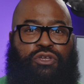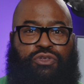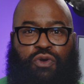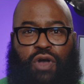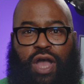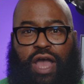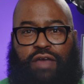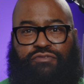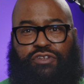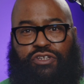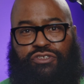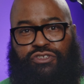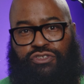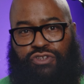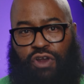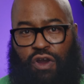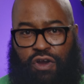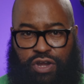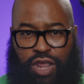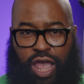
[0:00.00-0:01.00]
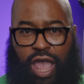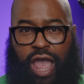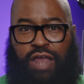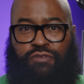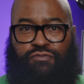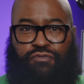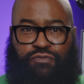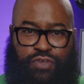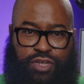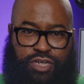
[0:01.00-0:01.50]
you'll have to start
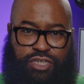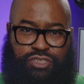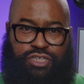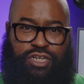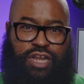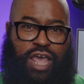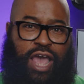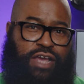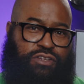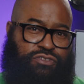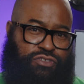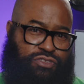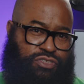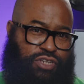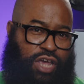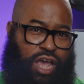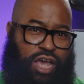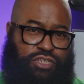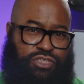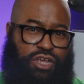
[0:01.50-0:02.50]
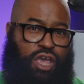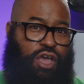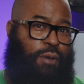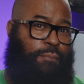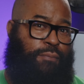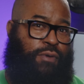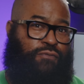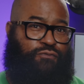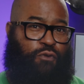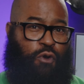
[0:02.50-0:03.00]
and finish an exercise
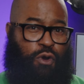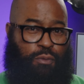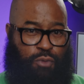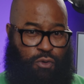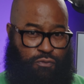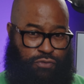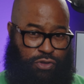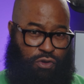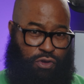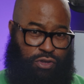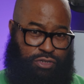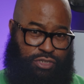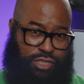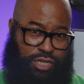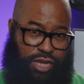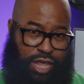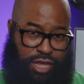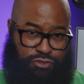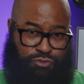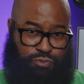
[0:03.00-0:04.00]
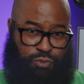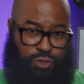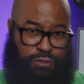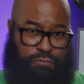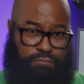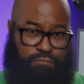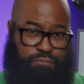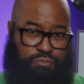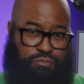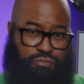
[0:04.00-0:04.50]
before moving on to the next one.
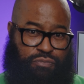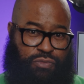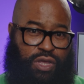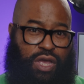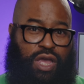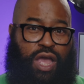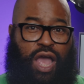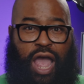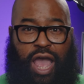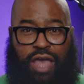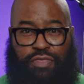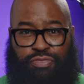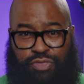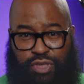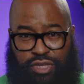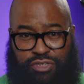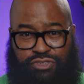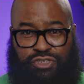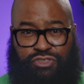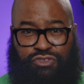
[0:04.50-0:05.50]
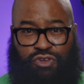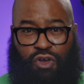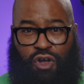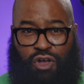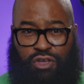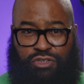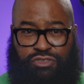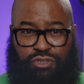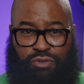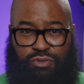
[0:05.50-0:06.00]
And this is
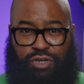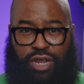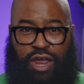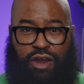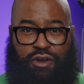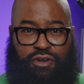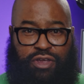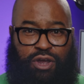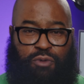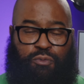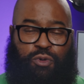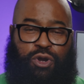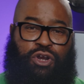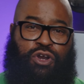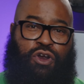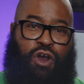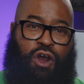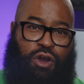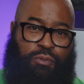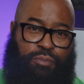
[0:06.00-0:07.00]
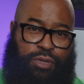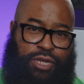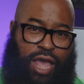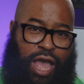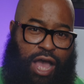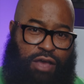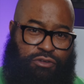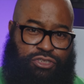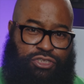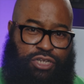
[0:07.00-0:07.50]
also an area where Garmin
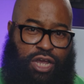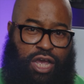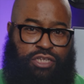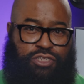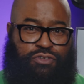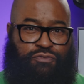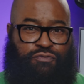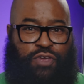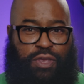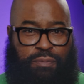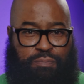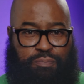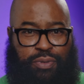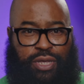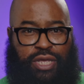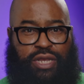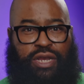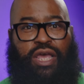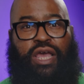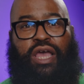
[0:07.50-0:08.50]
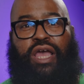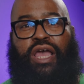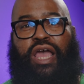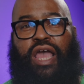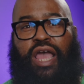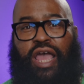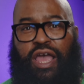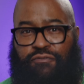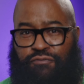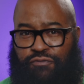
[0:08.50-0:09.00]
outshines Fitbit
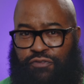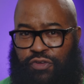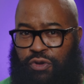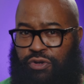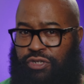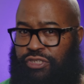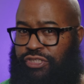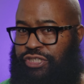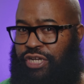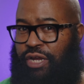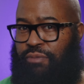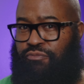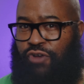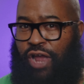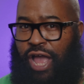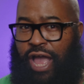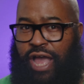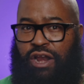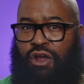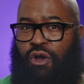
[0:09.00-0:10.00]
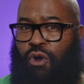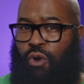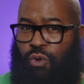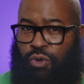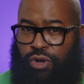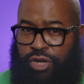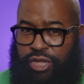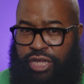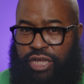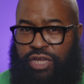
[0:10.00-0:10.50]
if you're a gym rat
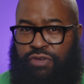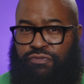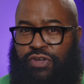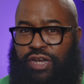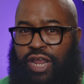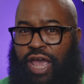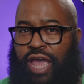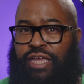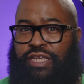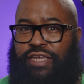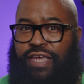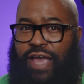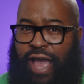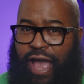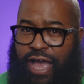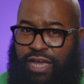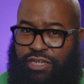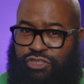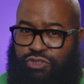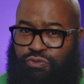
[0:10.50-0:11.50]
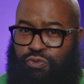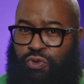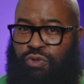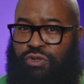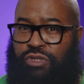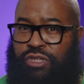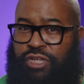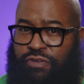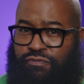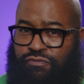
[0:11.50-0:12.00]
or even a
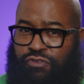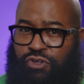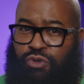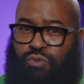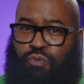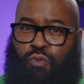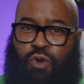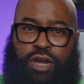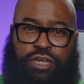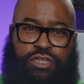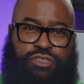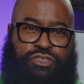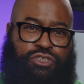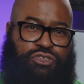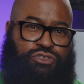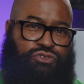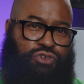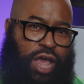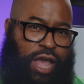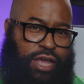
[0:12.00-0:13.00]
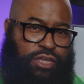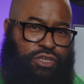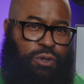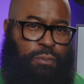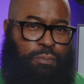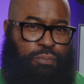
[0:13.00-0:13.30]
casual lifter wanting to track your